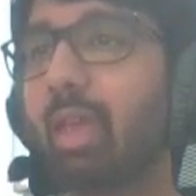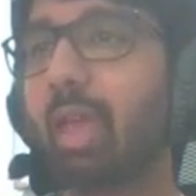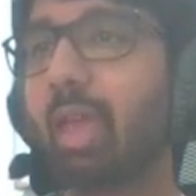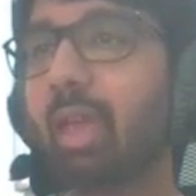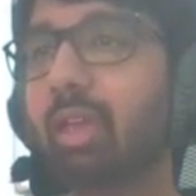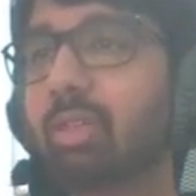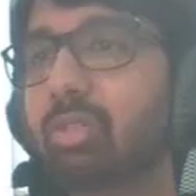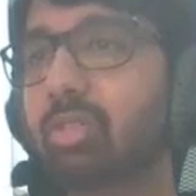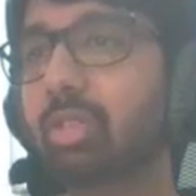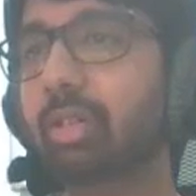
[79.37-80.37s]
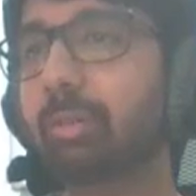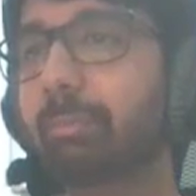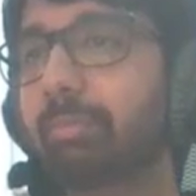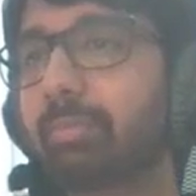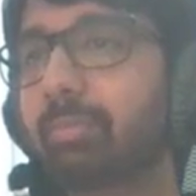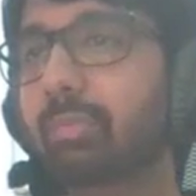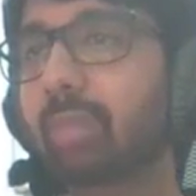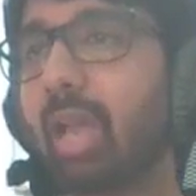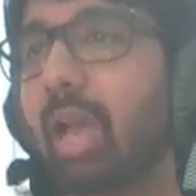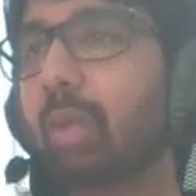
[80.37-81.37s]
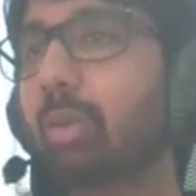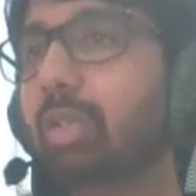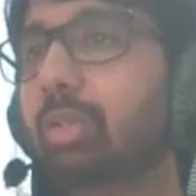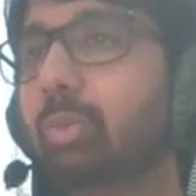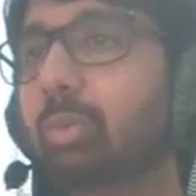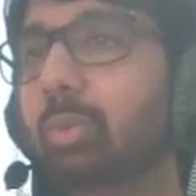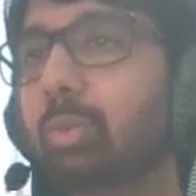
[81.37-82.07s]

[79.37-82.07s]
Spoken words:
and I want to,